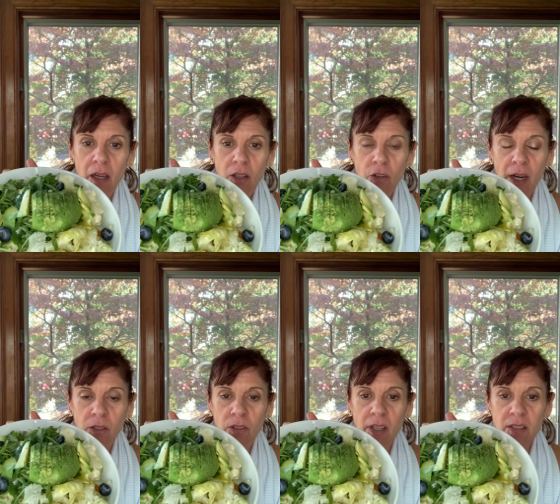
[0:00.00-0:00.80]

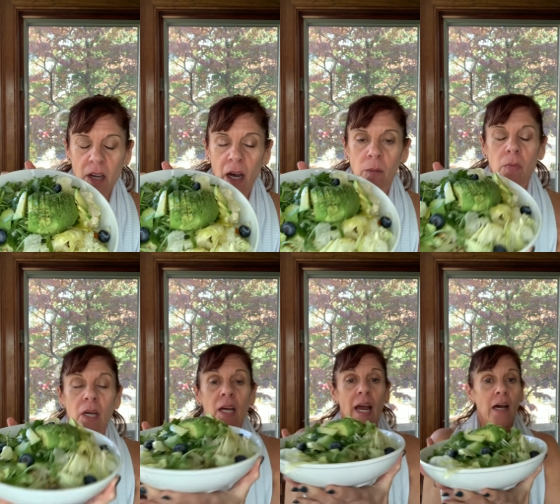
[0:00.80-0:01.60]
crackled on top
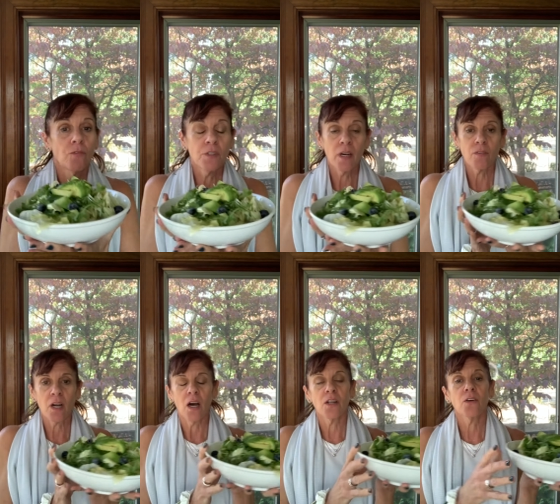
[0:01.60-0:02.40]
half an
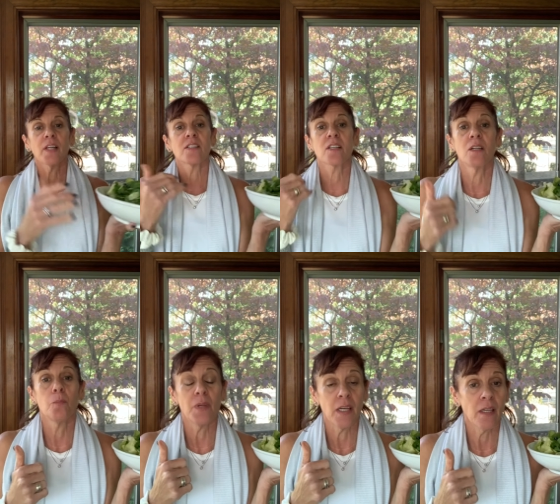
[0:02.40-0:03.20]
avocado, that's gonna
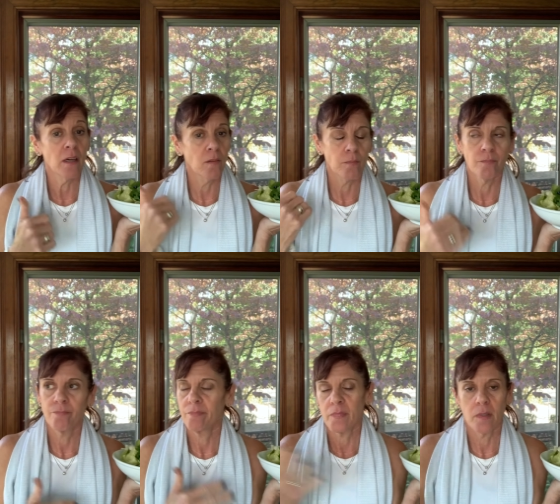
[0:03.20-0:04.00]
be,
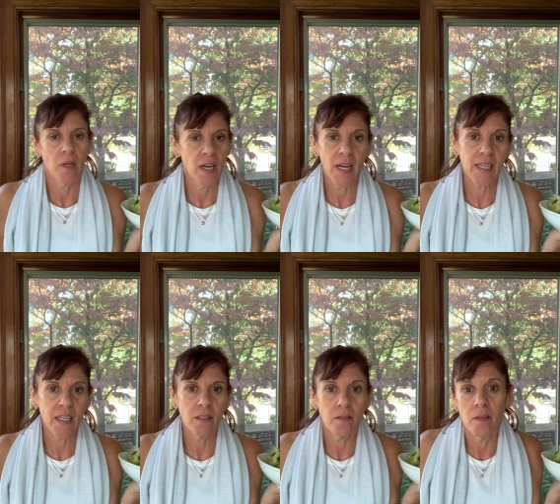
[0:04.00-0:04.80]
I
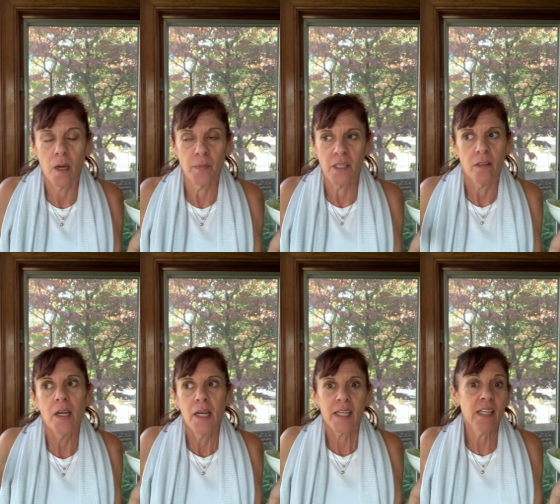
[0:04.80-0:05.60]
can't, I mean,
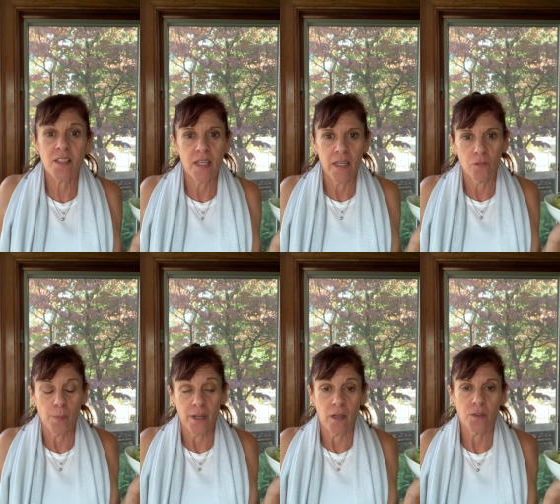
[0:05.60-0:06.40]
can't say enough
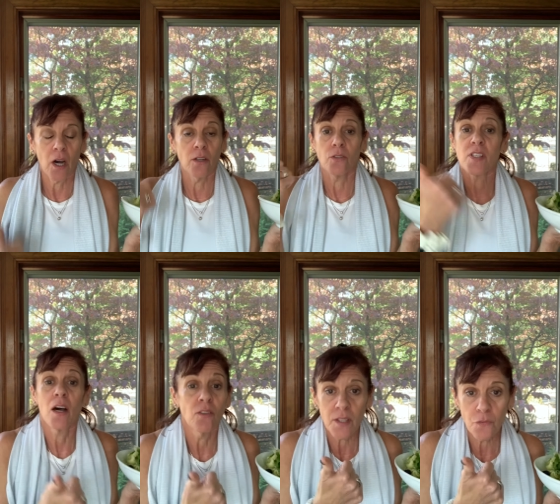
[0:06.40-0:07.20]
about avocados.
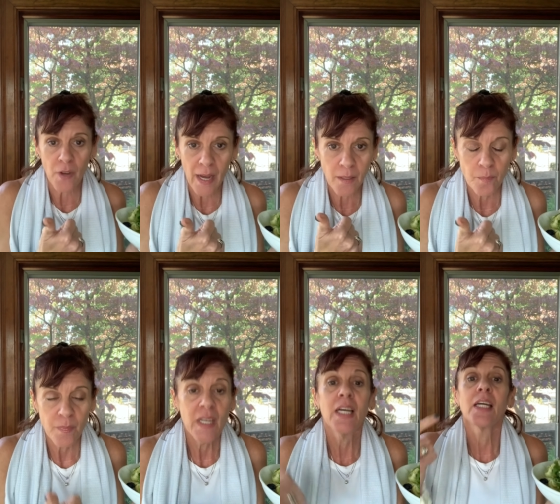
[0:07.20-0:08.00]
Healthy fat,
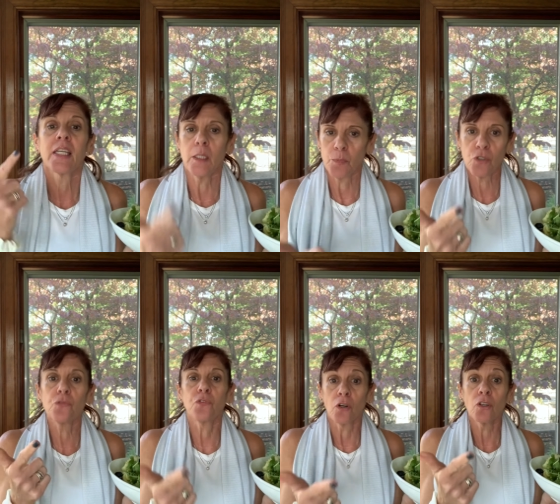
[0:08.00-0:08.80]
keeps you
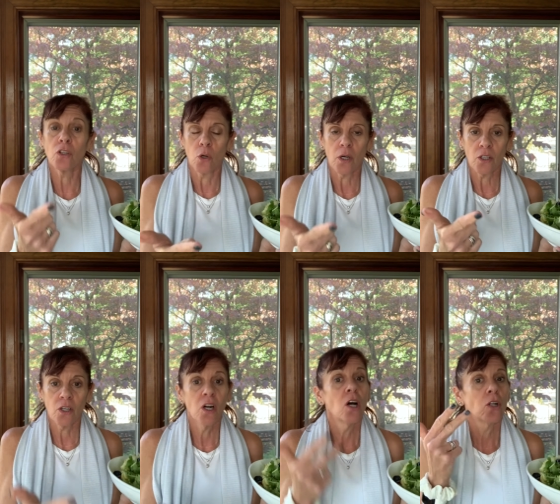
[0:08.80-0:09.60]
fuller
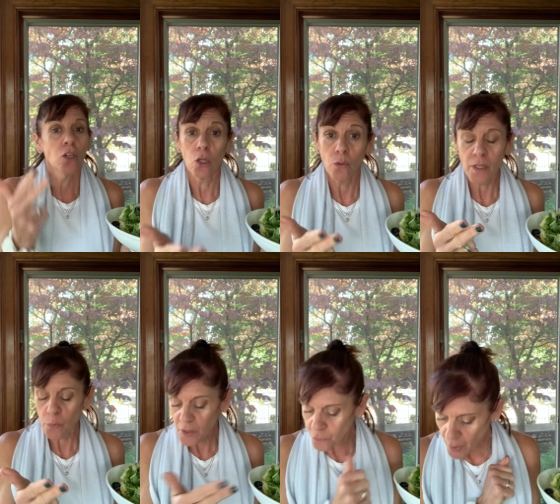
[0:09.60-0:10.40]
longer, loaded
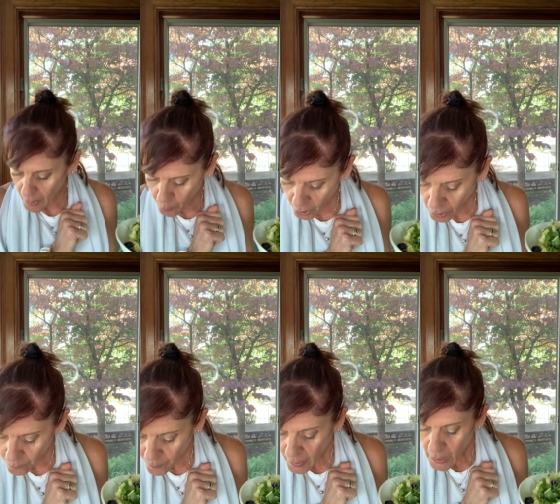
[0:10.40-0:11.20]
with
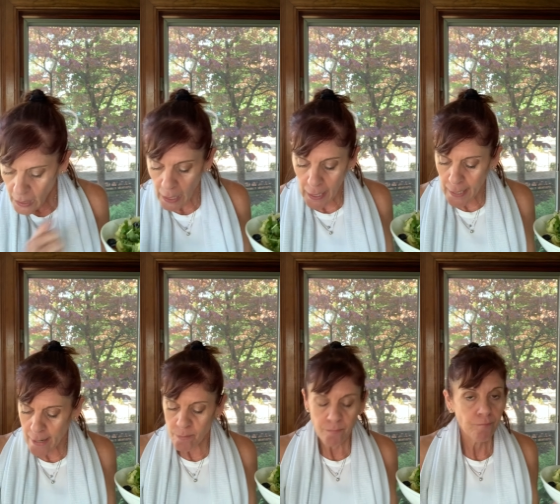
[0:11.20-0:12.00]
fiber.
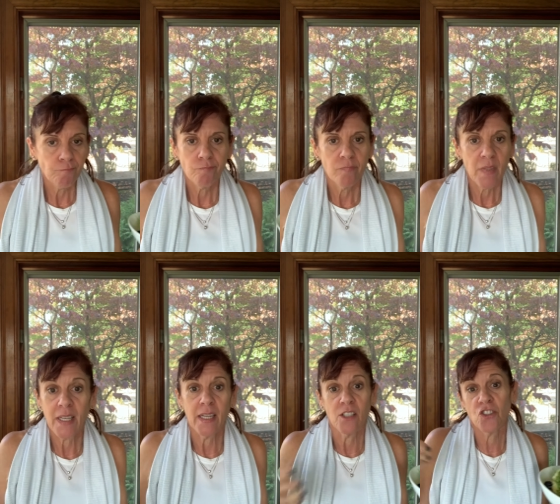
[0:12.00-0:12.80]
Um,
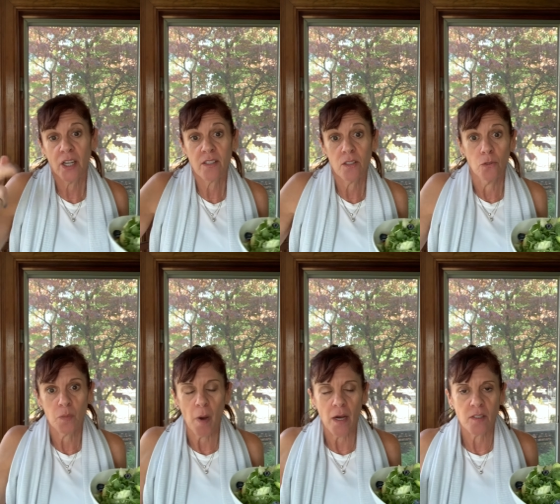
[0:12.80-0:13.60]
again, it checks those
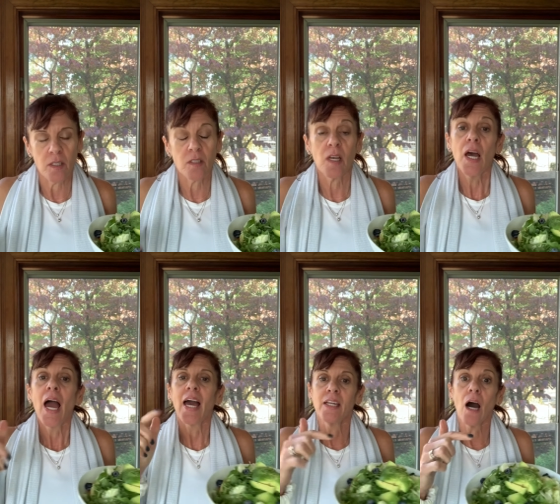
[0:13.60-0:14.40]
boxes.
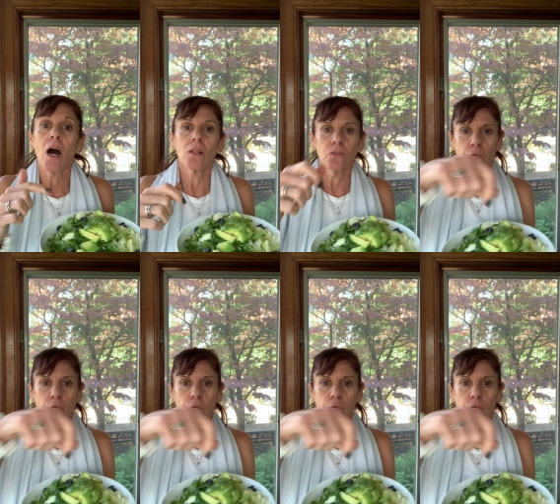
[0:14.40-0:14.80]
And olive